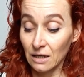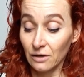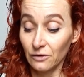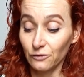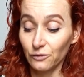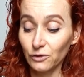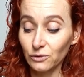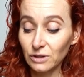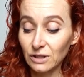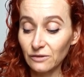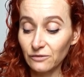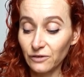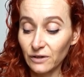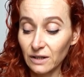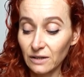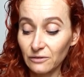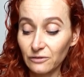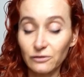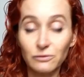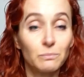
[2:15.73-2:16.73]

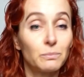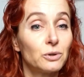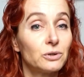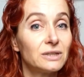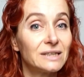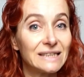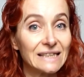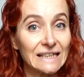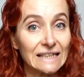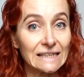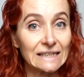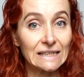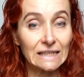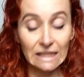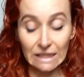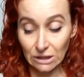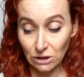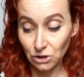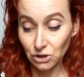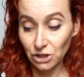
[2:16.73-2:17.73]
45.6
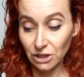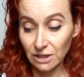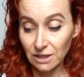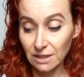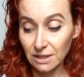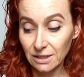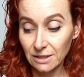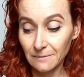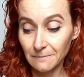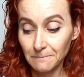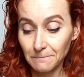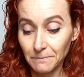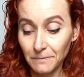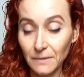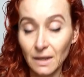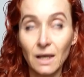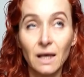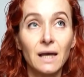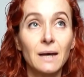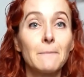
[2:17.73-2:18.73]
inches.
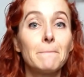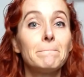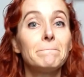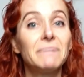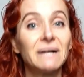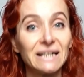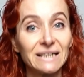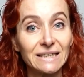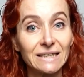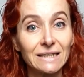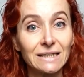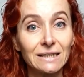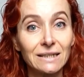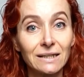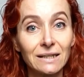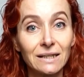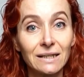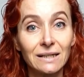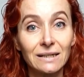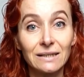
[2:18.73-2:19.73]
But
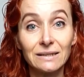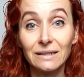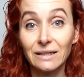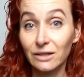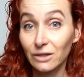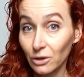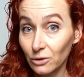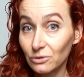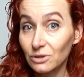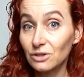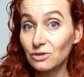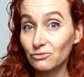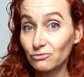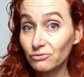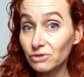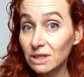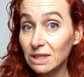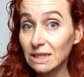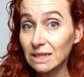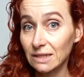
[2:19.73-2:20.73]
the coat is
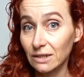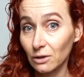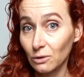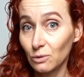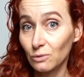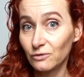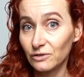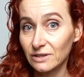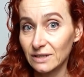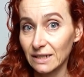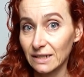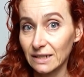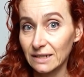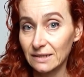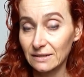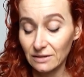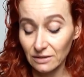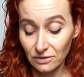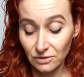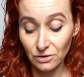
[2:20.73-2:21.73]
really
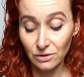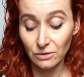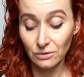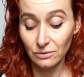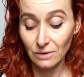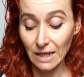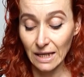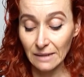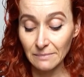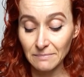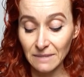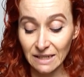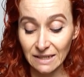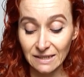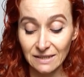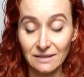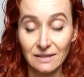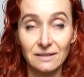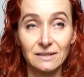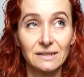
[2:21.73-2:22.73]
oversized. So I made
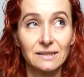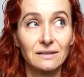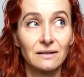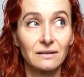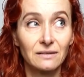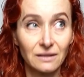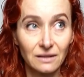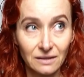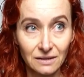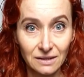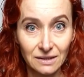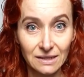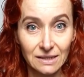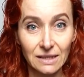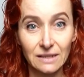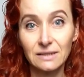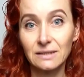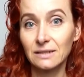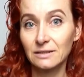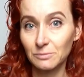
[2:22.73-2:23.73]
size
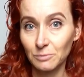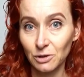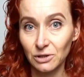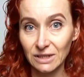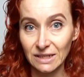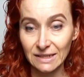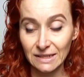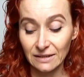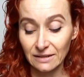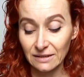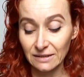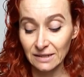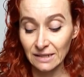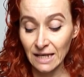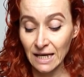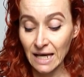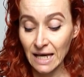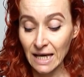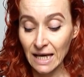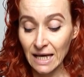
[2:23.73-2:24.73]
36, the smallest size,
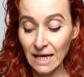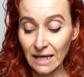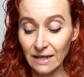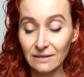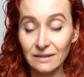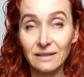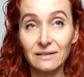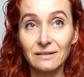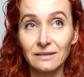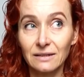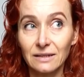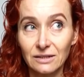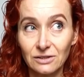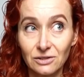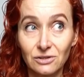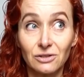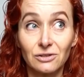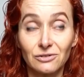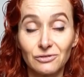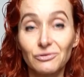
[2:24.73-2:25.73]
and I think
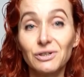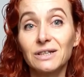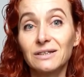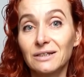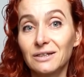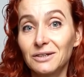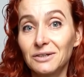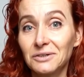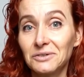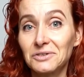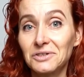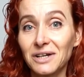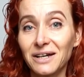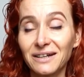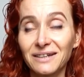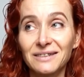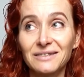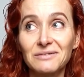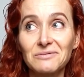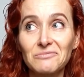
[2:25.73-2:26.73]
it's really huge.
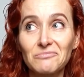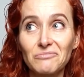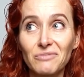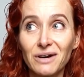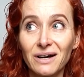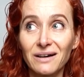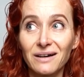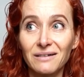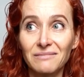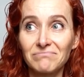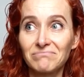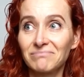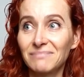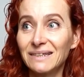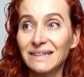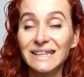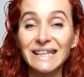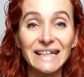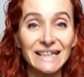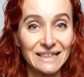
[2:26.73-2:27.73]
I can wear
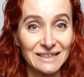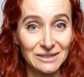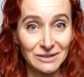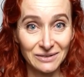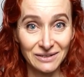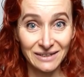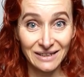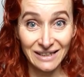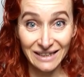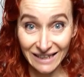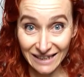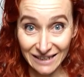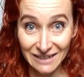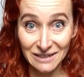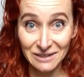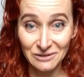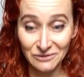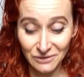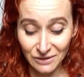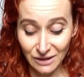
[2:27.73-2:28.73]
layers and
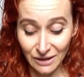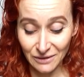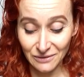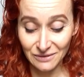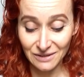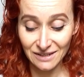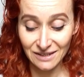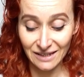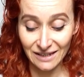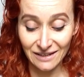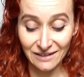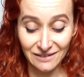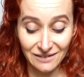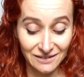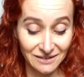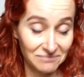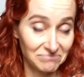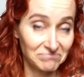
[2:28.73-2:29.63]
layers of clothes and